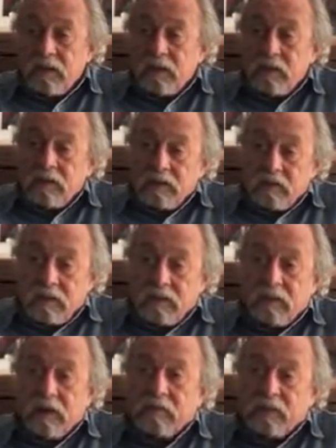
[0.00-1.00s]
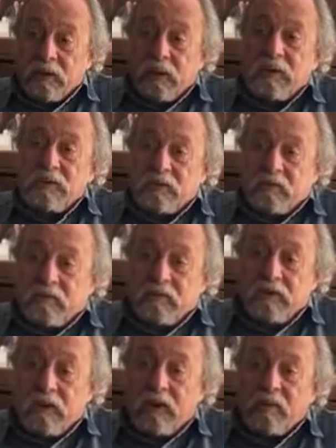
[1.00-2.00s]
And I realized over
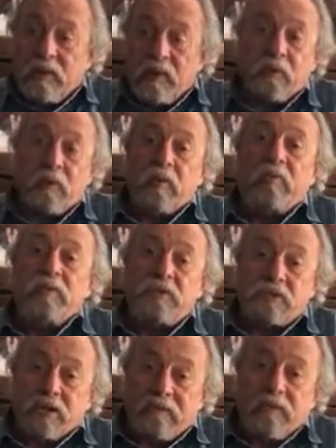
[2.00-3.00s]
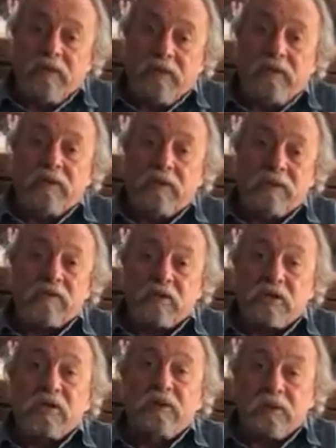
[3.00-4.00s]
time I didn't want to be 70 and
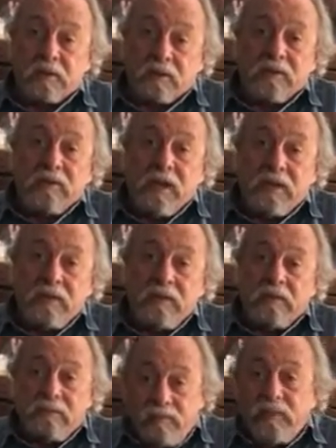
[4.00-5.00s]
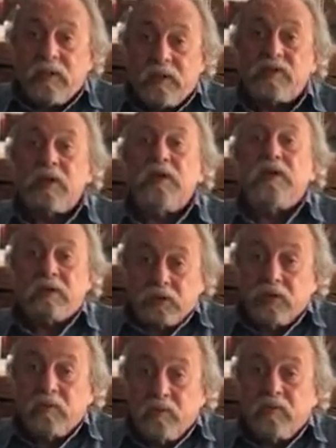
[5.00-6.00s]
single or dead and say I
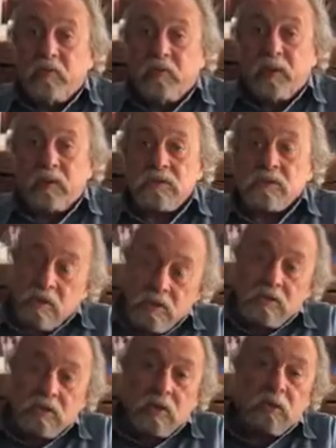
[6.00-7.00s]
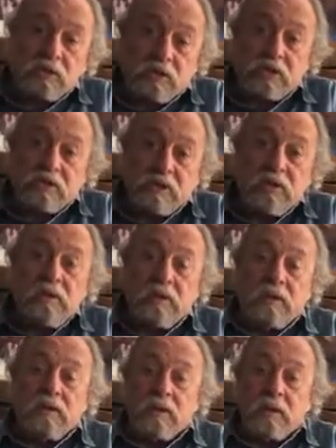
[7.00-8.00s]
should have moved to Paris. So at 60,
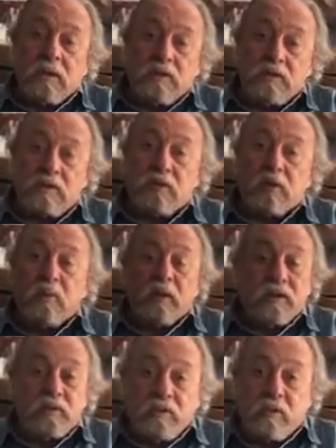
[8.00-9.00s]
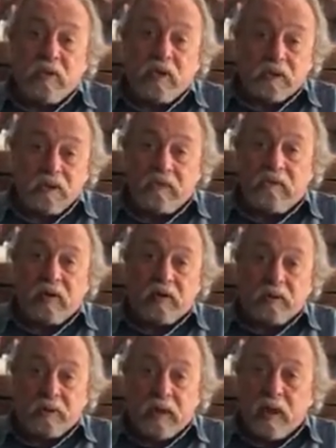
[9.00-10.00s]
I sold my 2,000
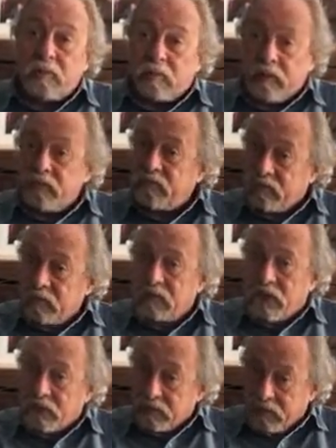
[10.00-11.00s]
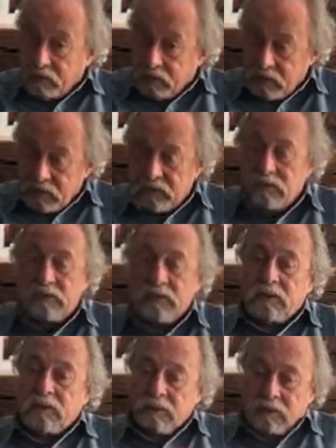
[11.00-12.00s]
volume library for $1 a book.
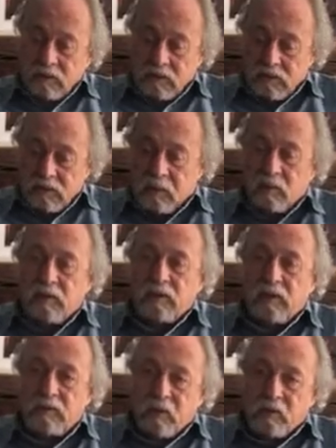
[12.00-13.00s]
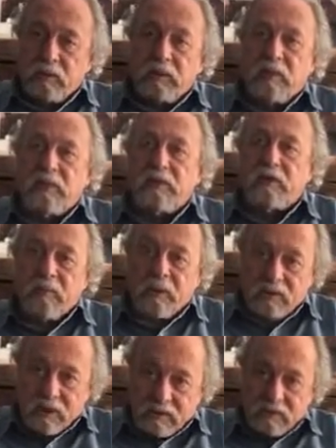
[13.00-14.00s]
Took me a year to
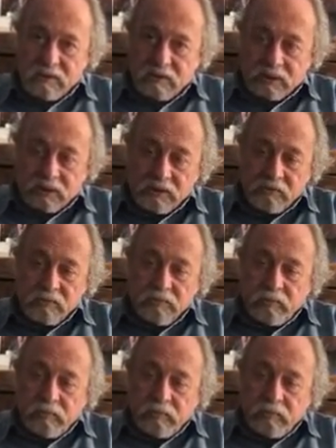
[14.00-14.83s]
make that decision.